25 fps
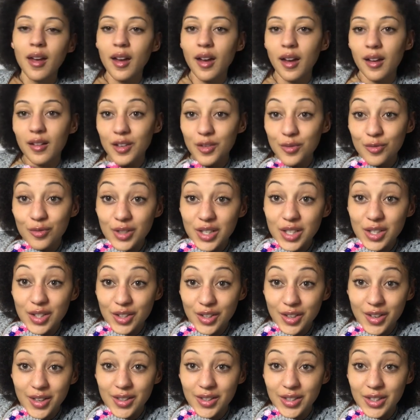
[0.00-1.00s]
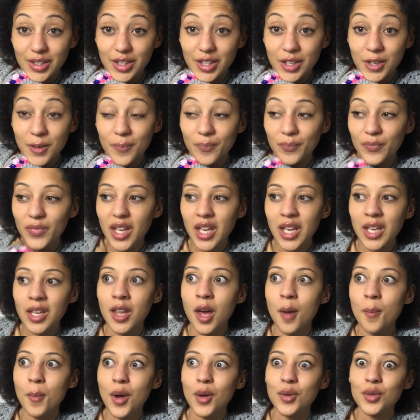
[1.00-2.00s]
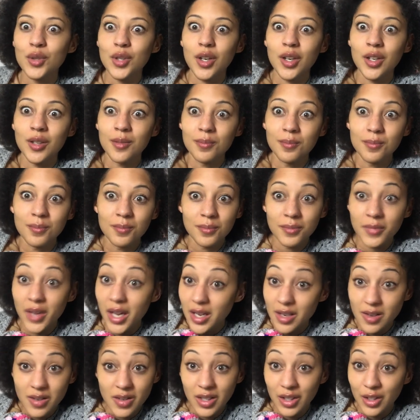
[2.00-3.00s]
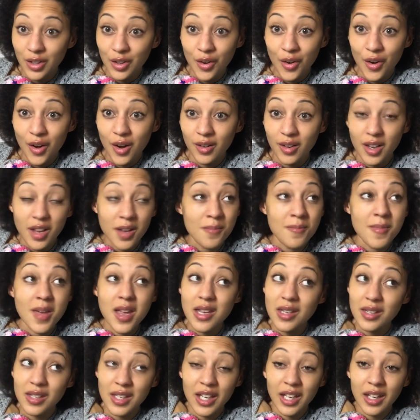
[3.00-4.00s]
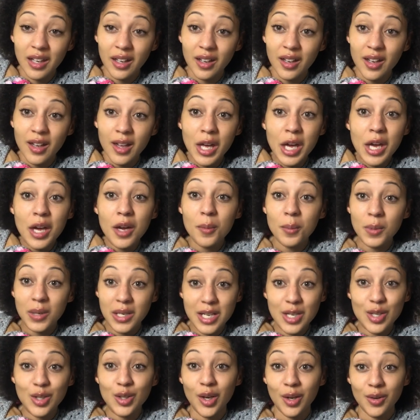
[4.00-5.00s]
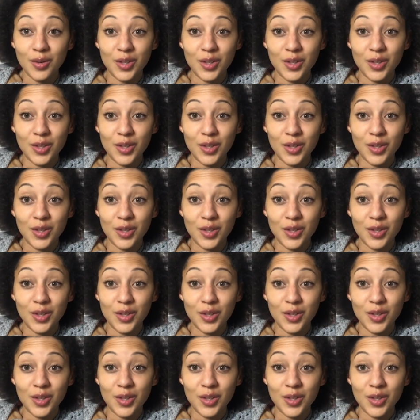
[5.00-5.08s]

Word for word: And I've restarted them in their most amazing yarn. Amazing. Please go